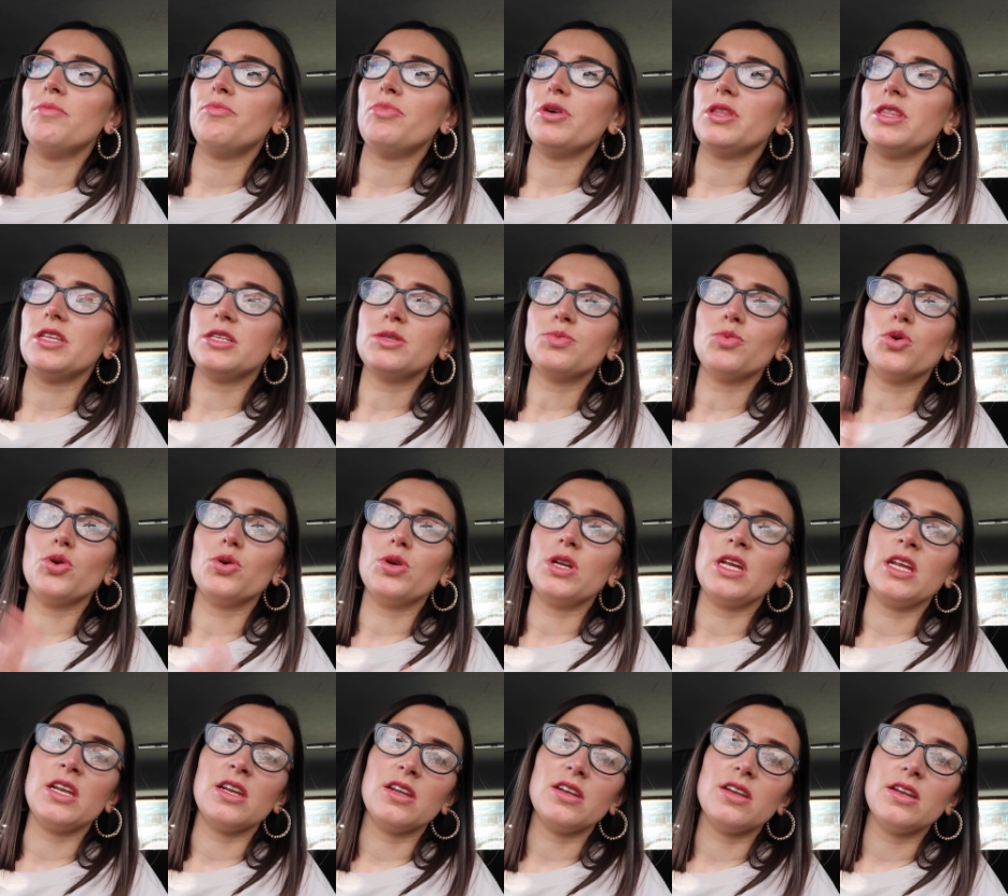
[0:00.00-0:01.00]
But this
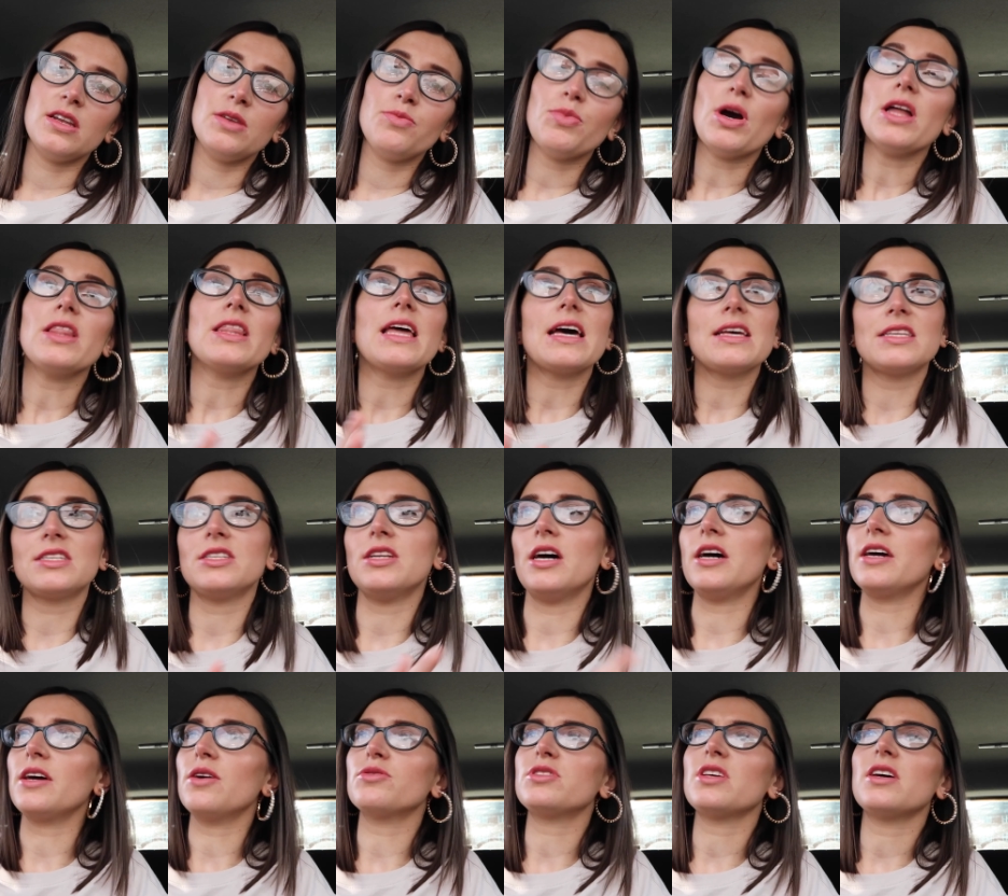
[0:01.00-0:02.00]
morning, well last
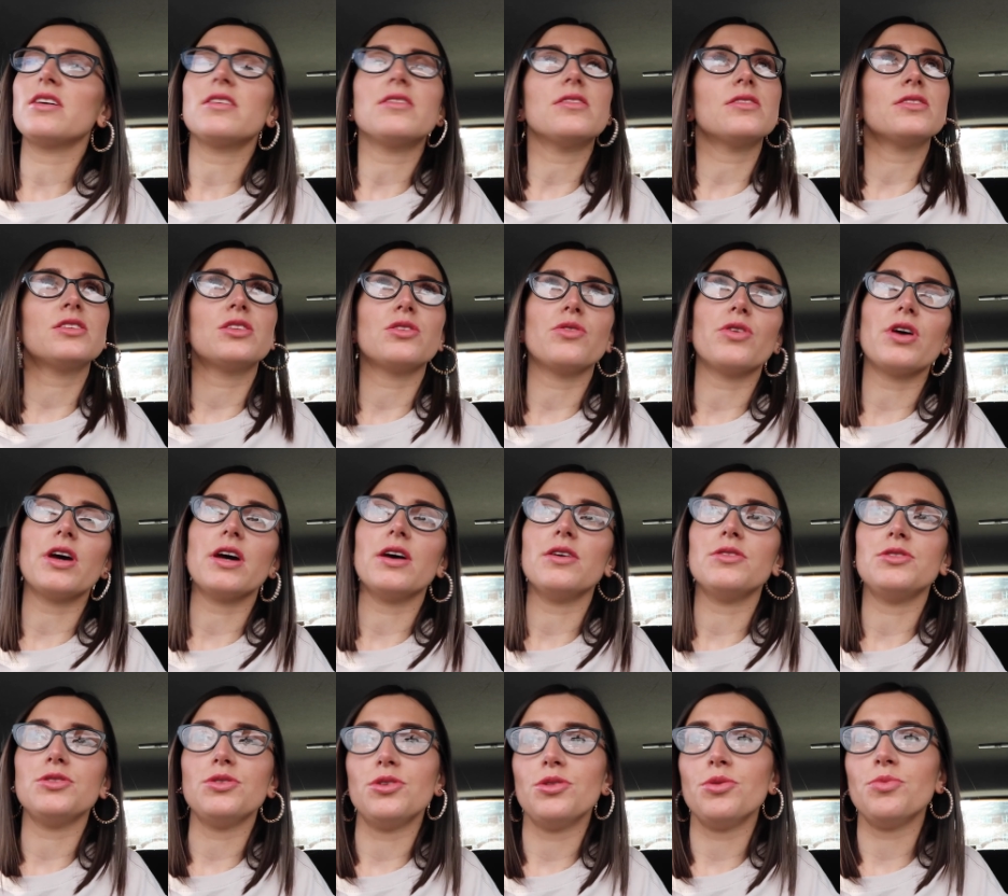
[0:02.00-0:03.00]
night I was like, oh, it's alright,
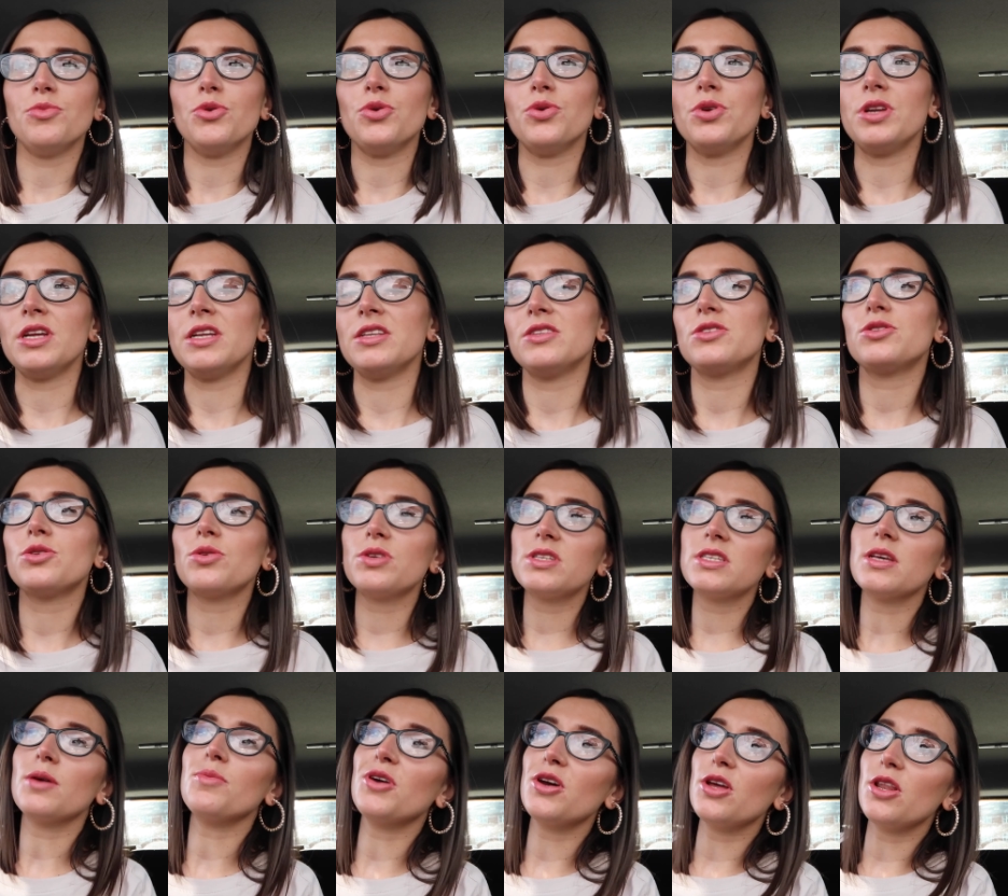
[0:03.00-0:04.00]
I'll do it in the morning. So I
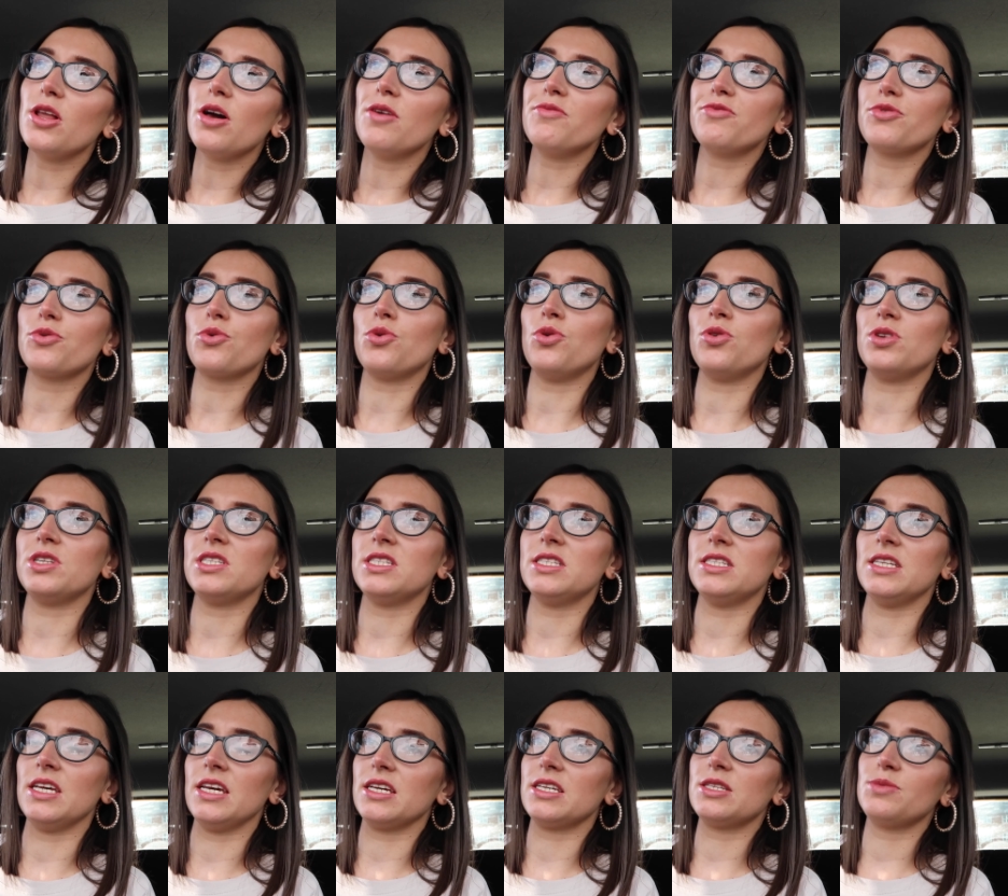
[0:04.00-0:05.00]
set my alarm for
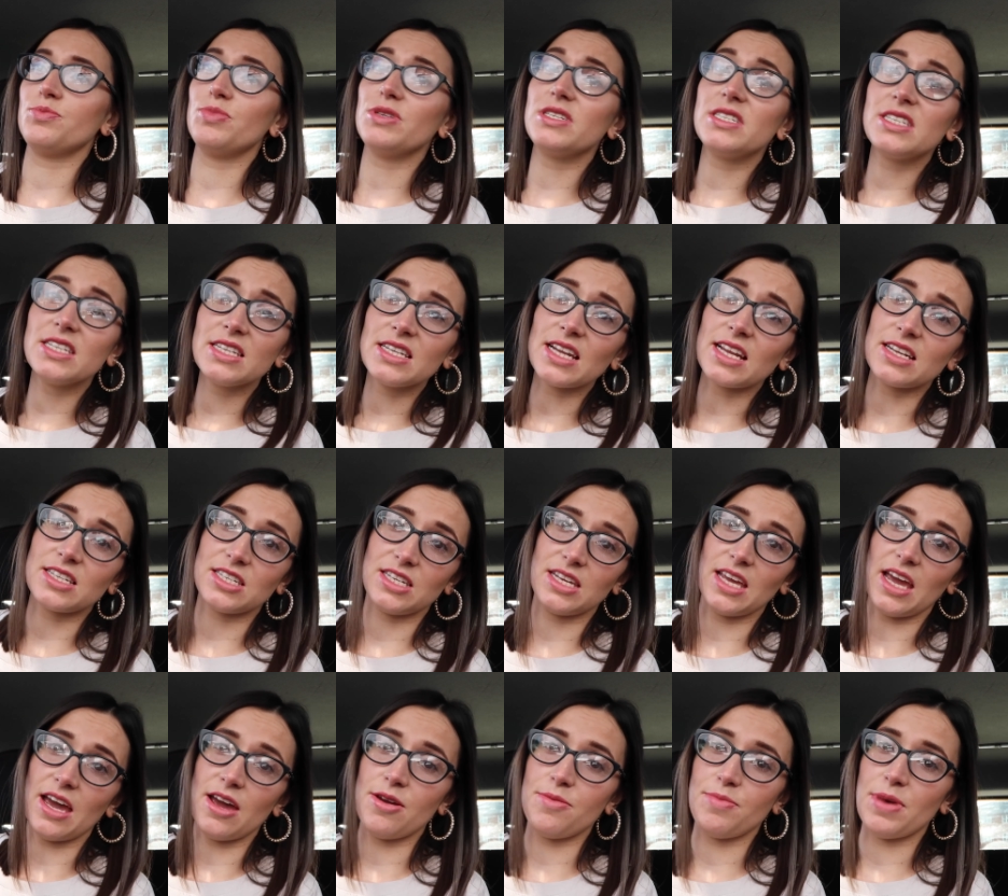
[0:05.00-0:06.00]
5:45, but didn't
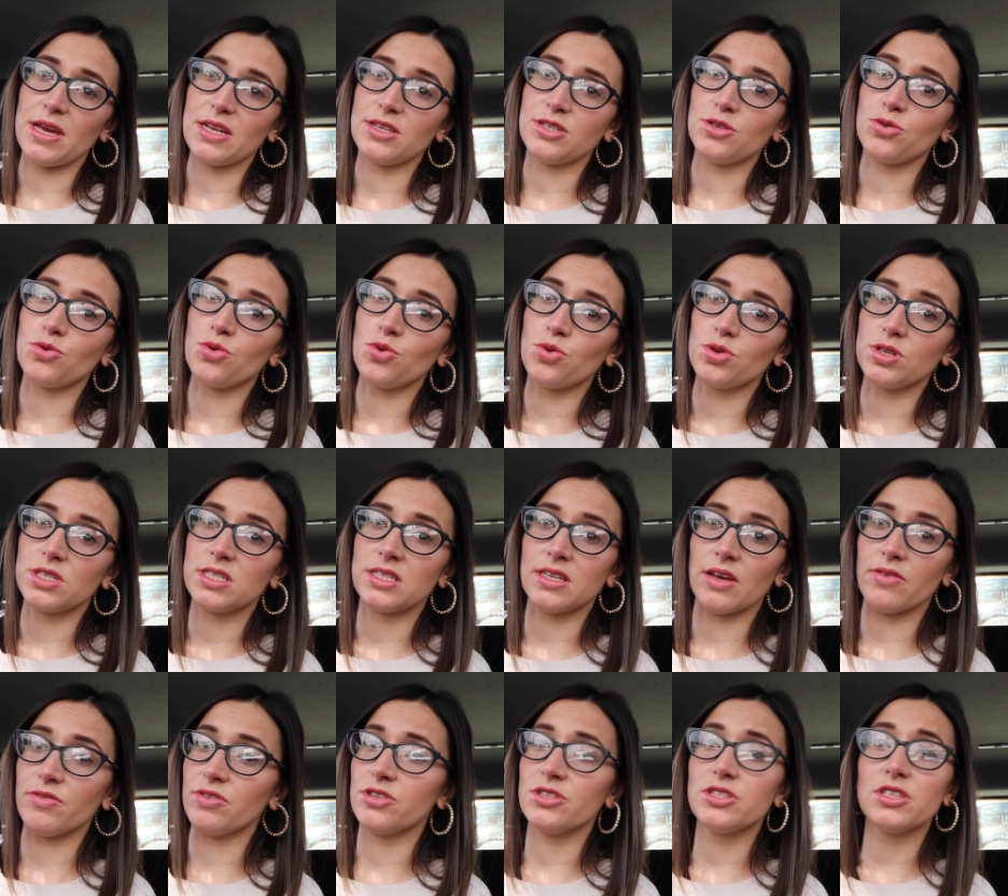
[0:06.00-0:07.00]
actually get out of bed till
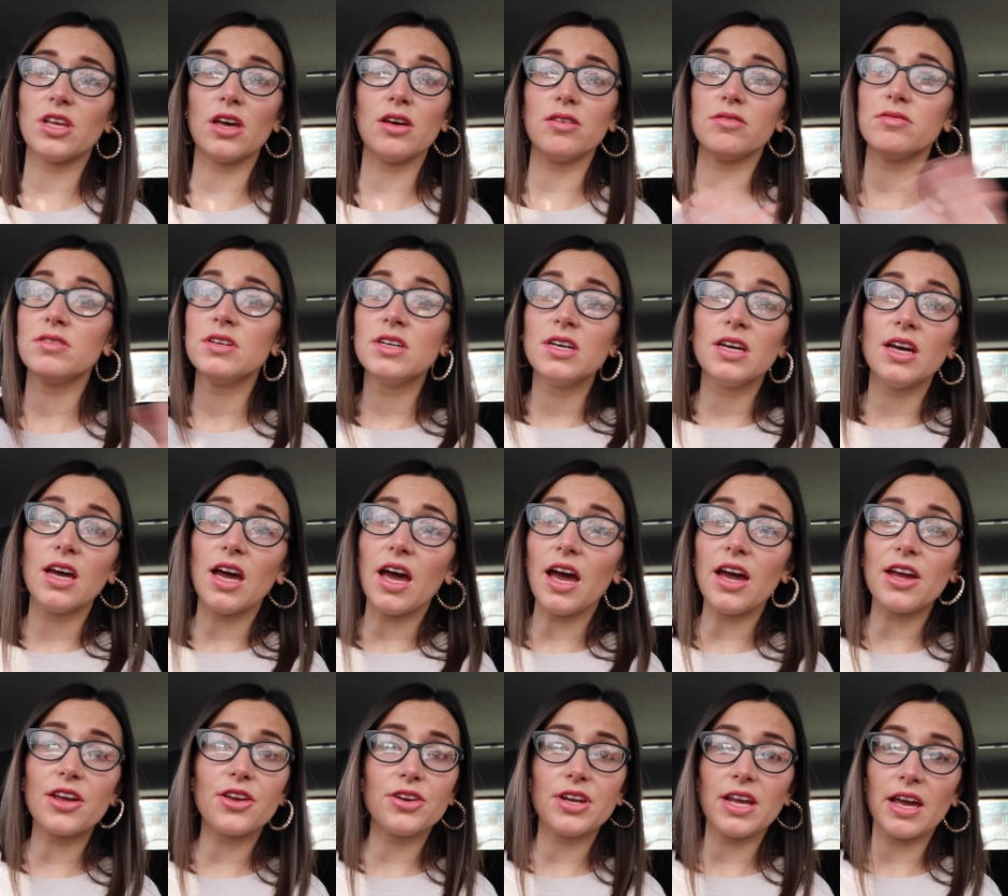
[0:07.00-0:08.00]
7:15. So
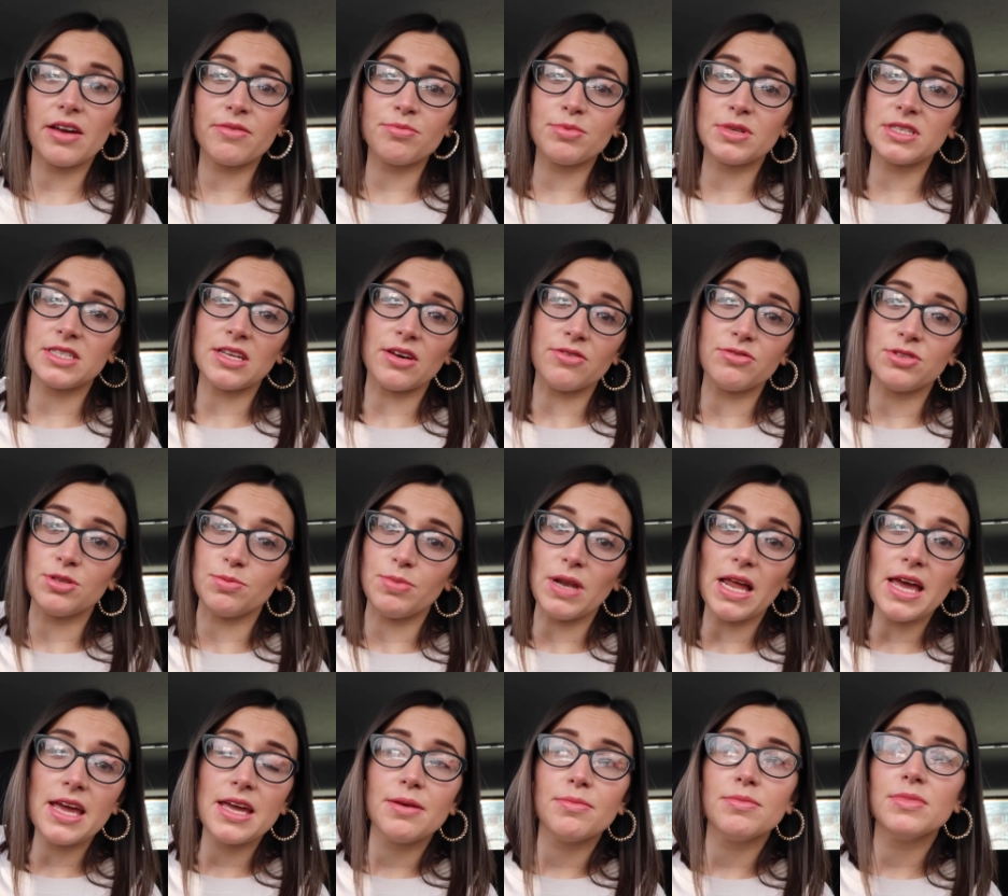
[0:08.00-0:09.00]
I only have myself to
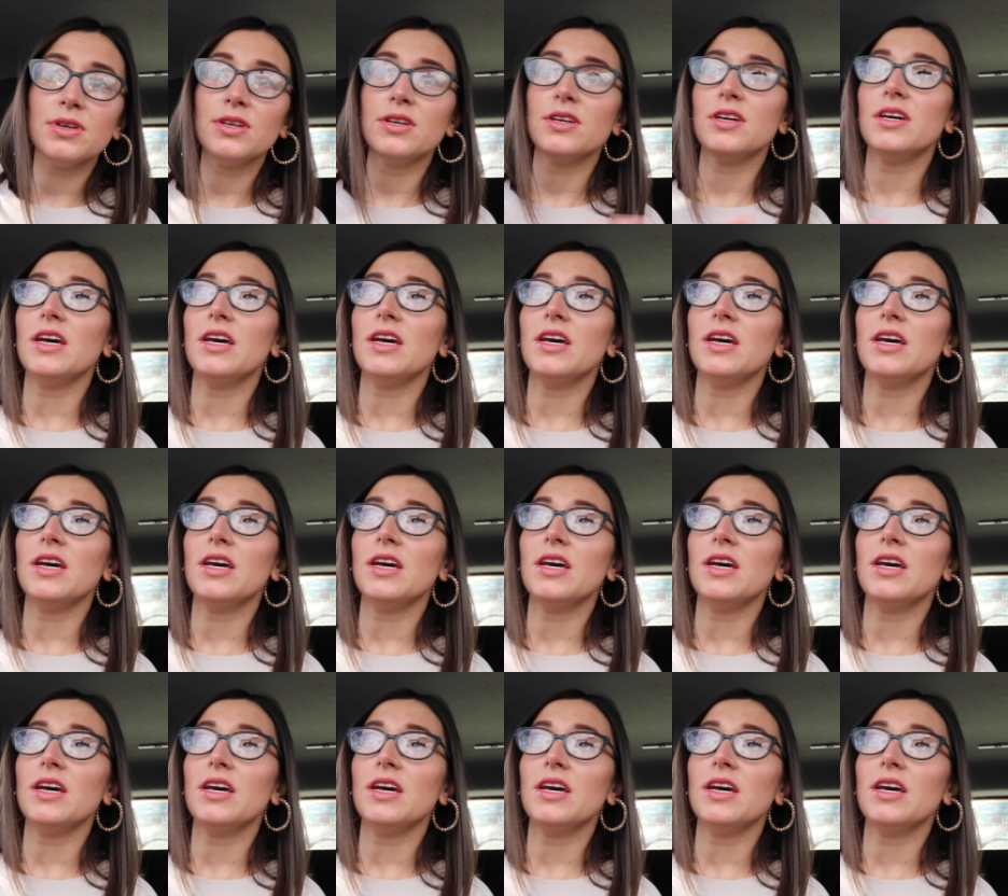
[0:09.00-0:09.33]
blame.